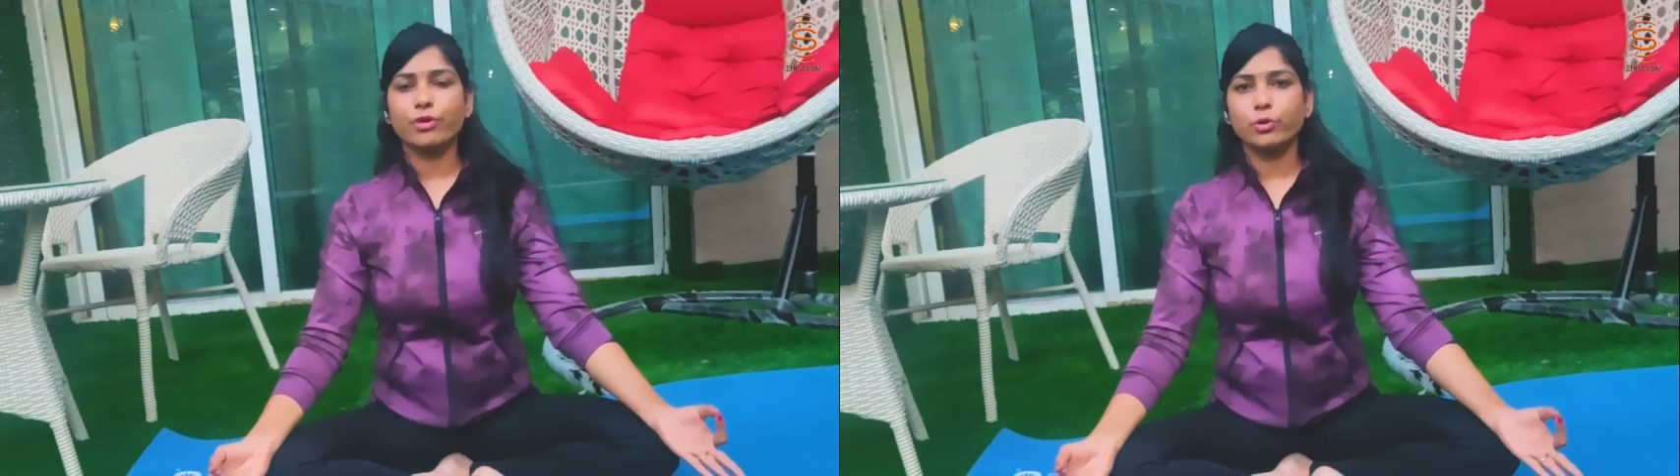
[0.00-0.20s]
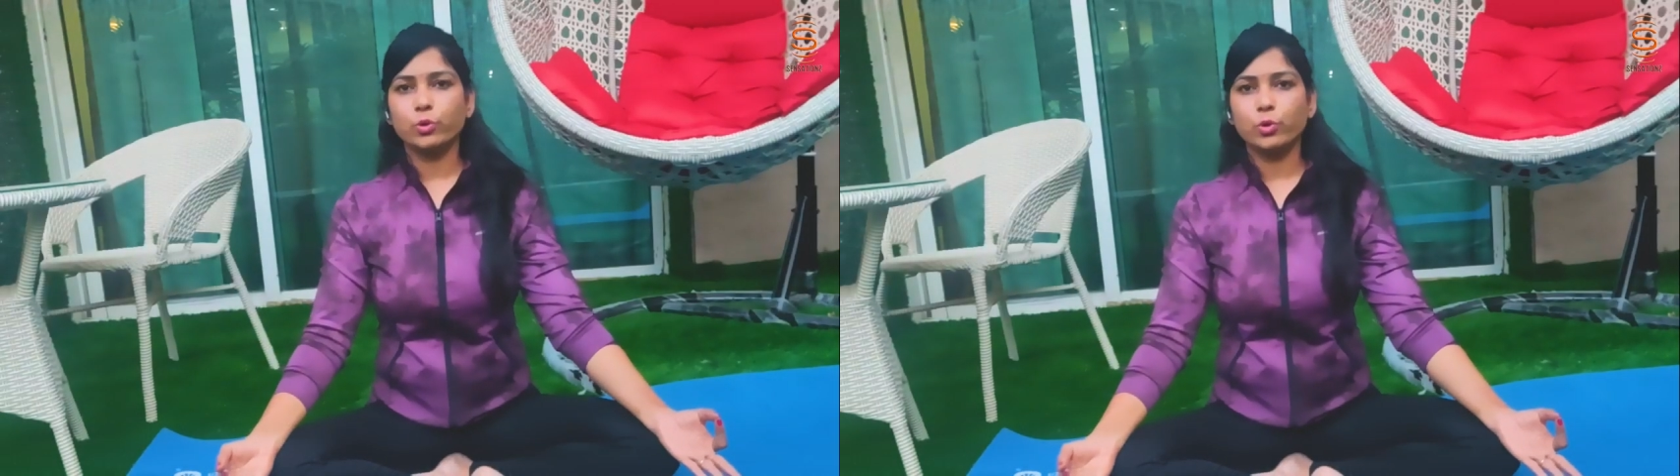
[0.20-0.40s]

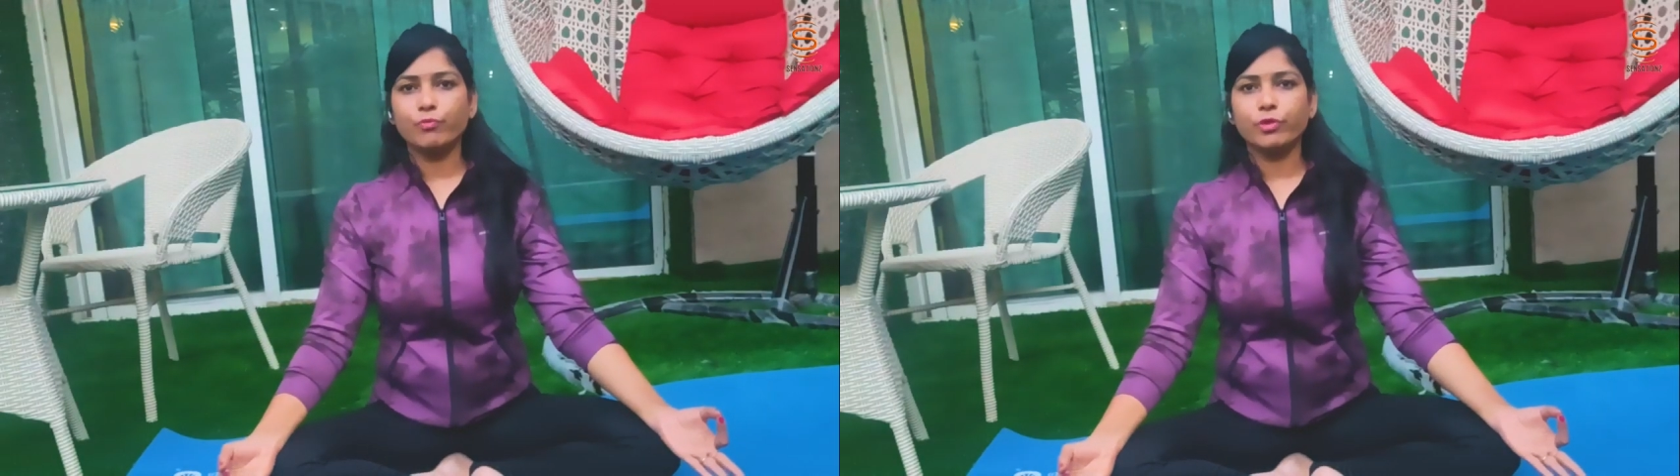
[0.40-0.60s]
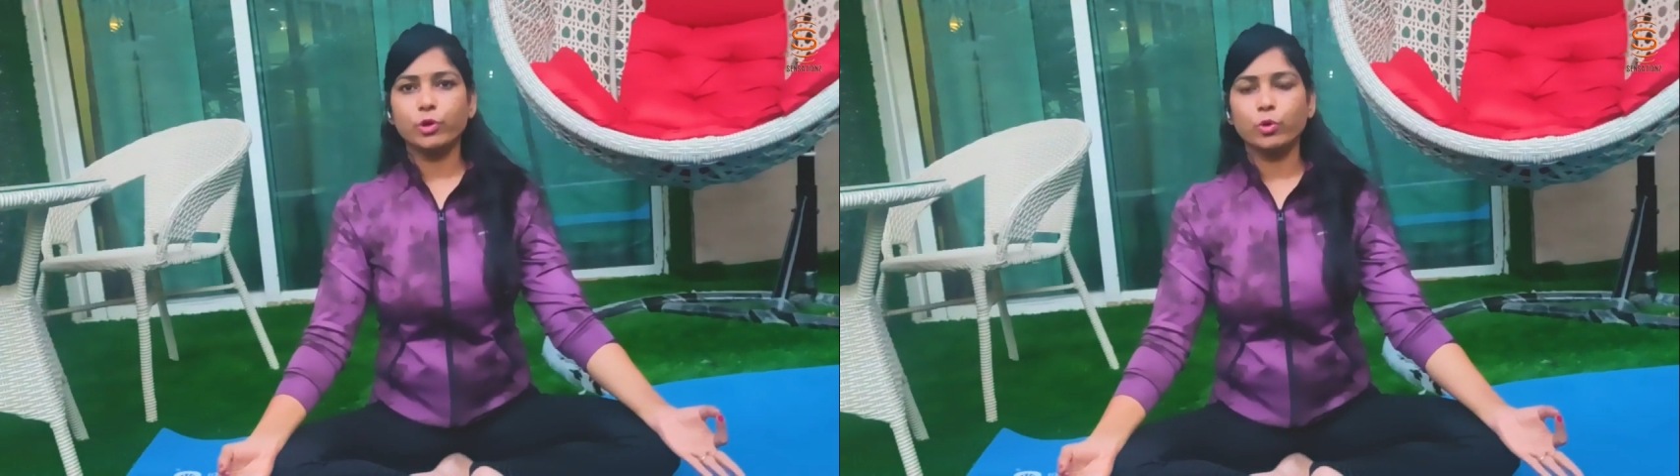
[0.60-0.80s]

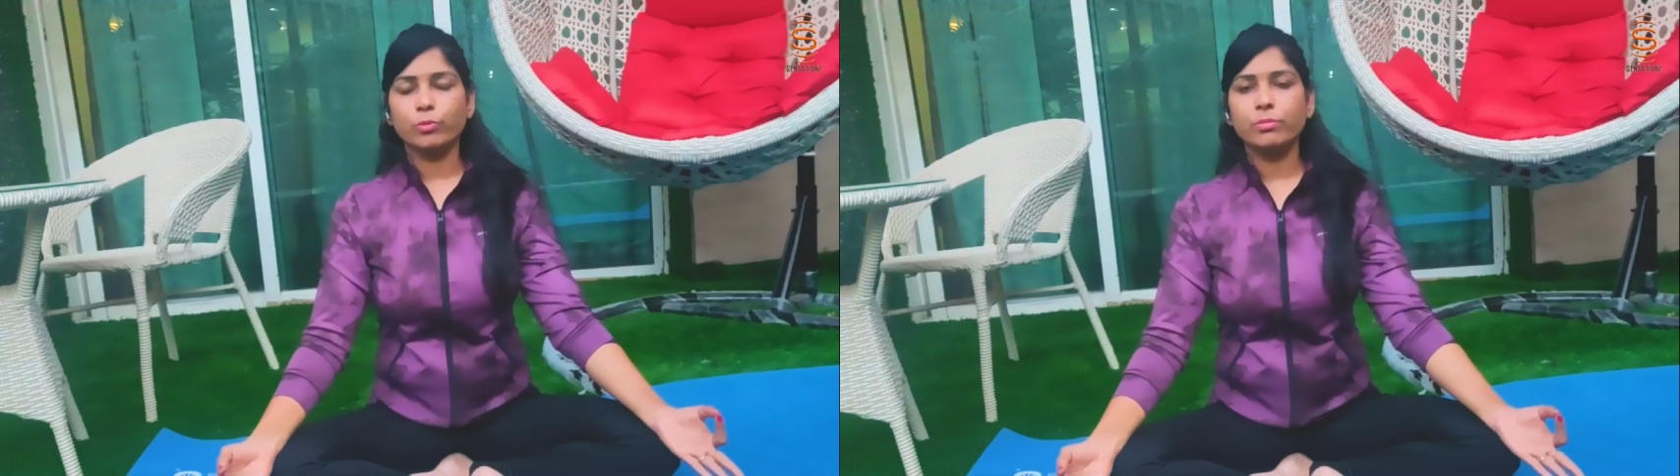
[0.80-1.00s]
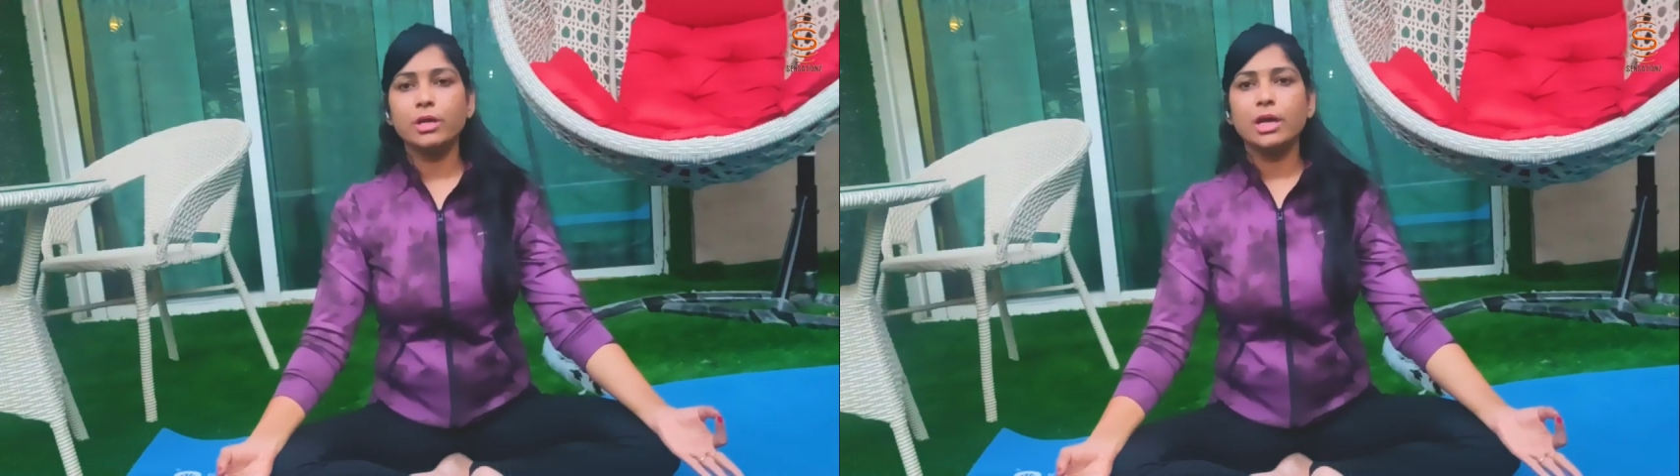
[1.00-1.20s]
Anulom
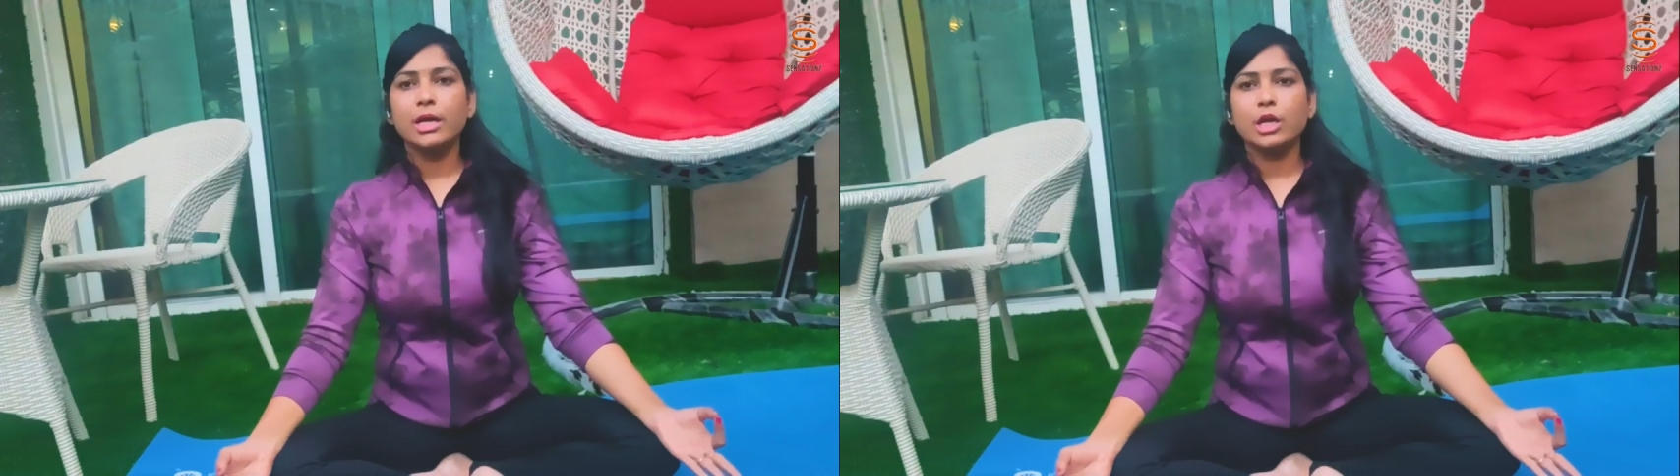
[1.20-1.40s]
Vilom.